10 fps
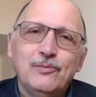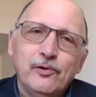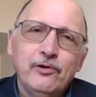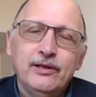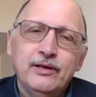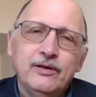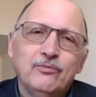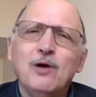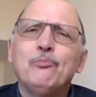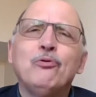we read this:
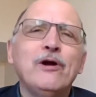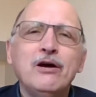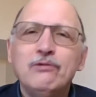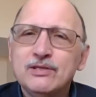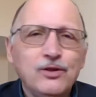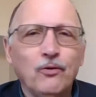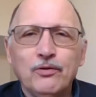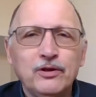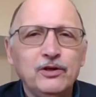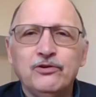"My prayer is not
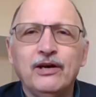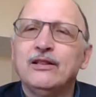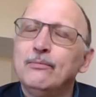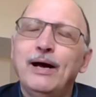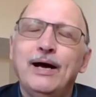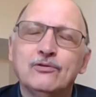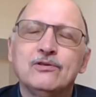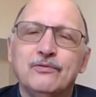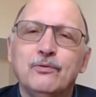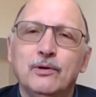that you take them out
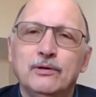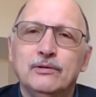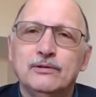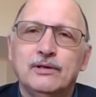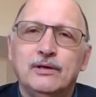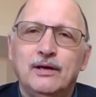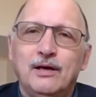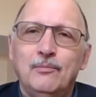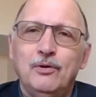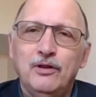of the world,
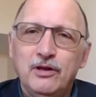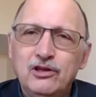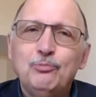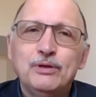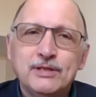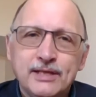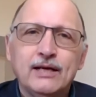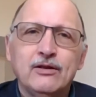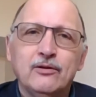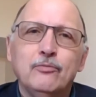but that you
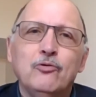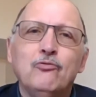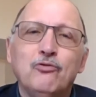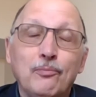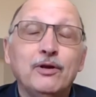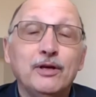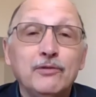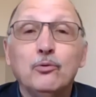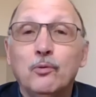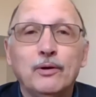protect them from the
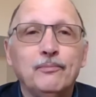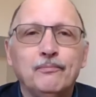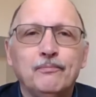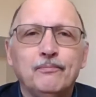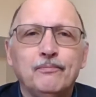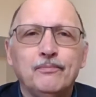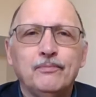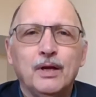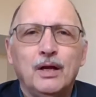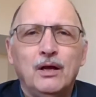evil
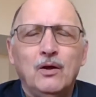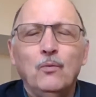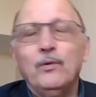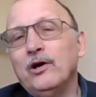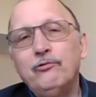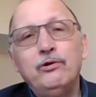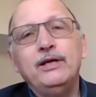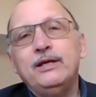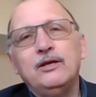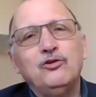one." When I
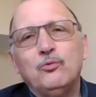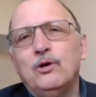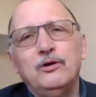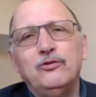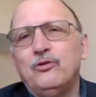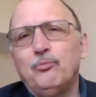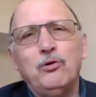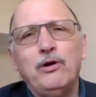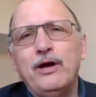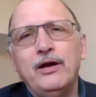read these words, the
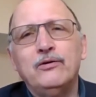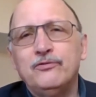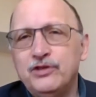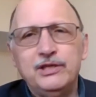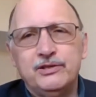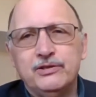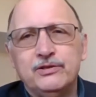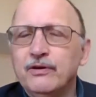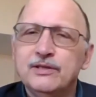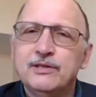prayer of Jesus
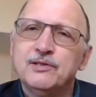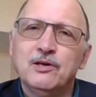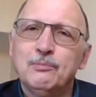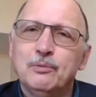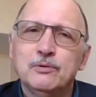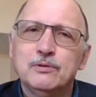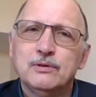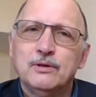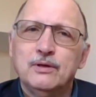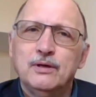for his disciples,
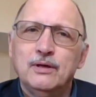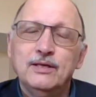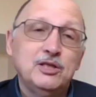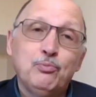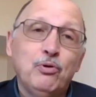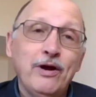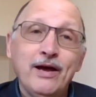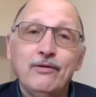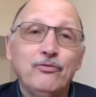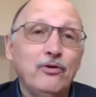it's his
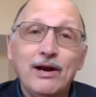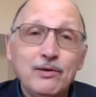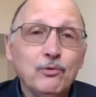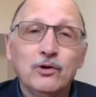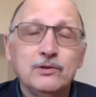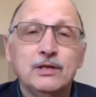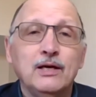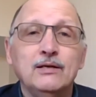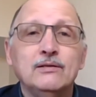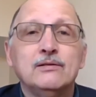prayer for anyone who
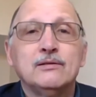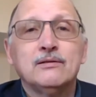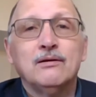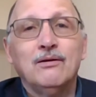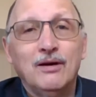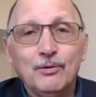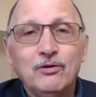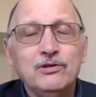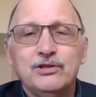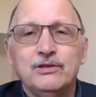says, "I'm a
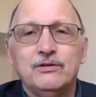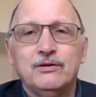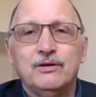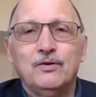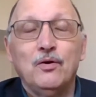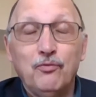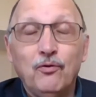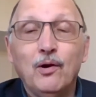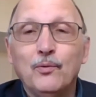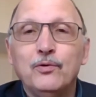Christian, a
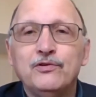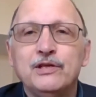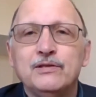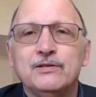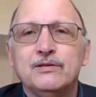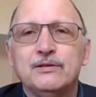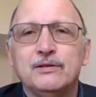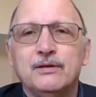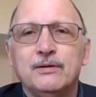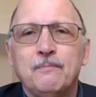follower of Jesus."
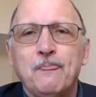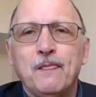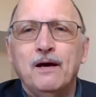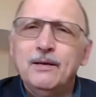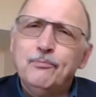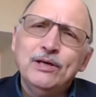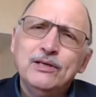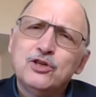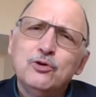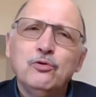And it
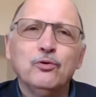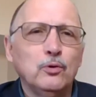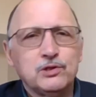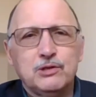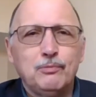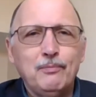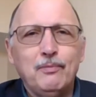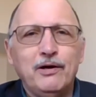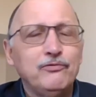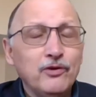brings two thoughts to my
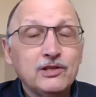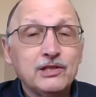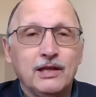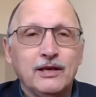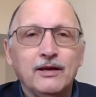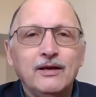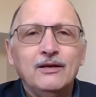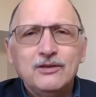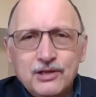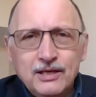mind. Firstly,
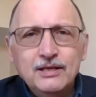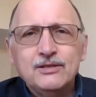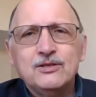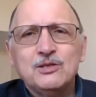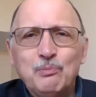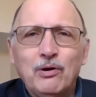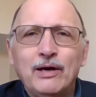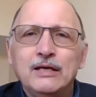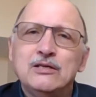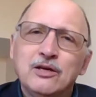Jesus
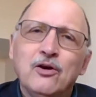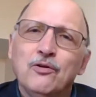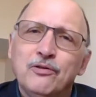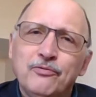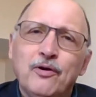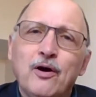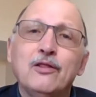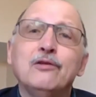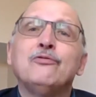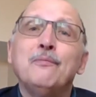prayed to God the
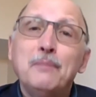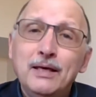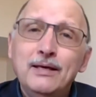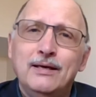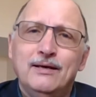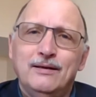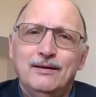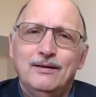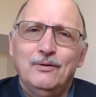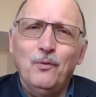Father for me.
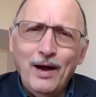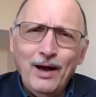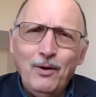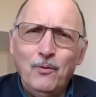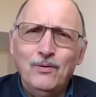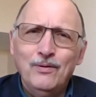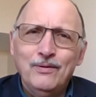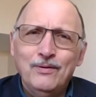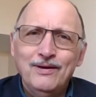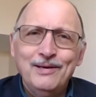Wow.
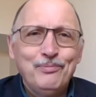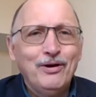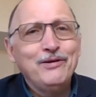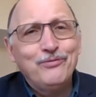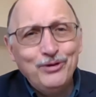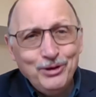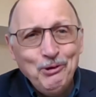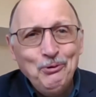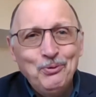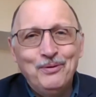He prayed for
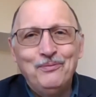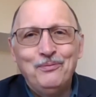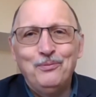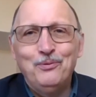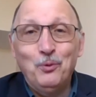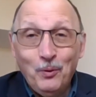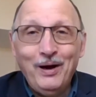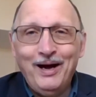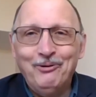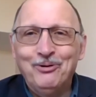you.
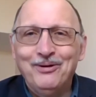Wow.